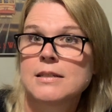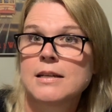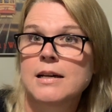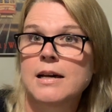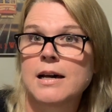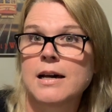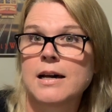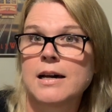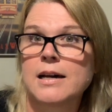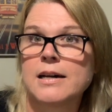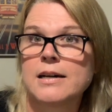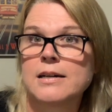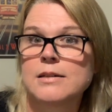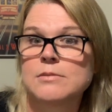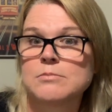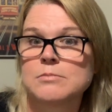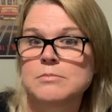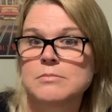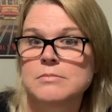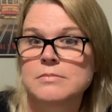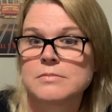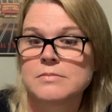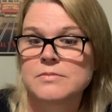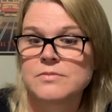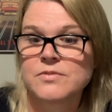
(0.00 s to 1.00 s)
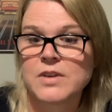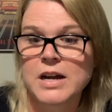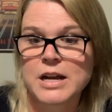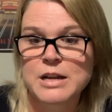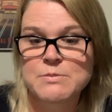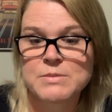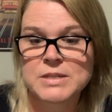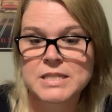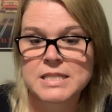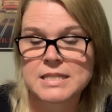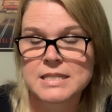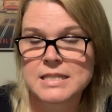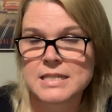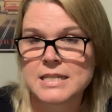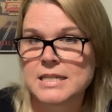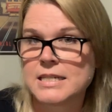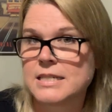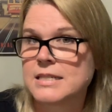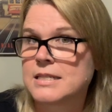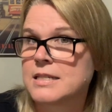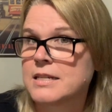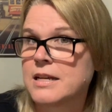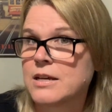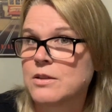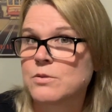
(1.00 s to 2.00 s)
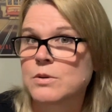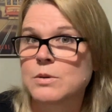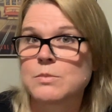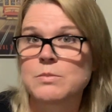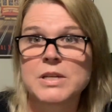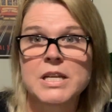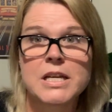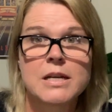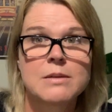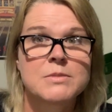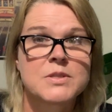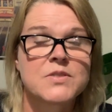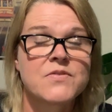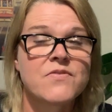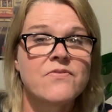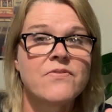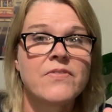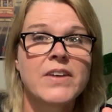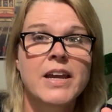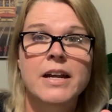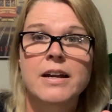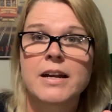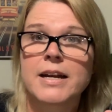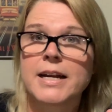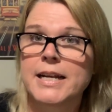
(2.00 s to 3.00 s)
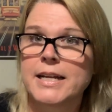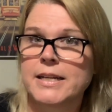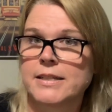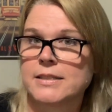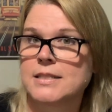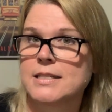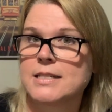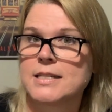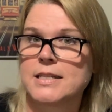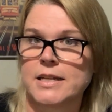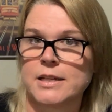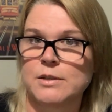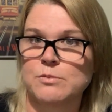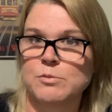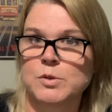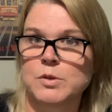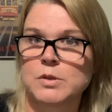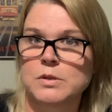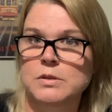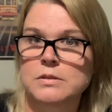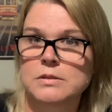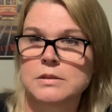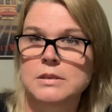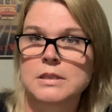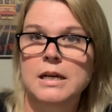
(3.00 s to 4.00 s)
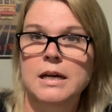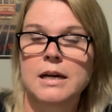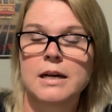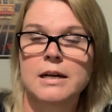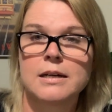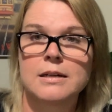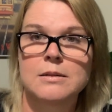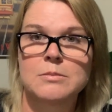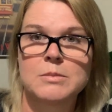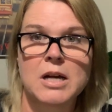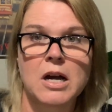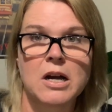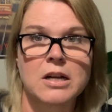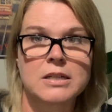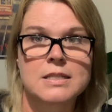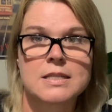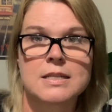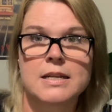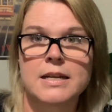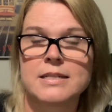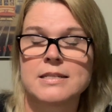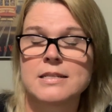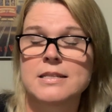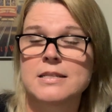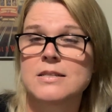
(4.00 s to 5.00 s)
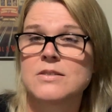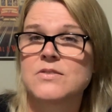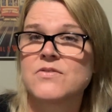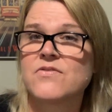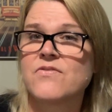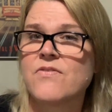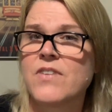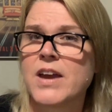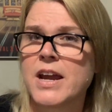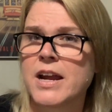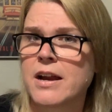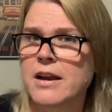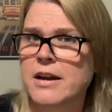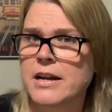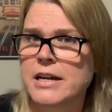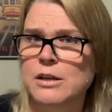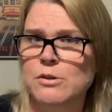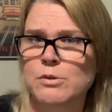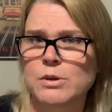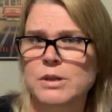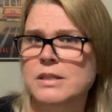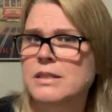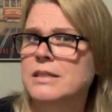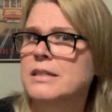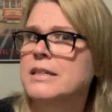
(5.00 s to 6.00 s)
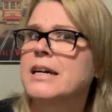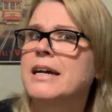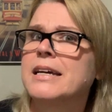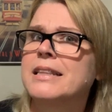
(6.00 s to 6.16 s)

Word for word: Um, vitamin C is another one, becomes very unstable, um, oxidizes very quickly.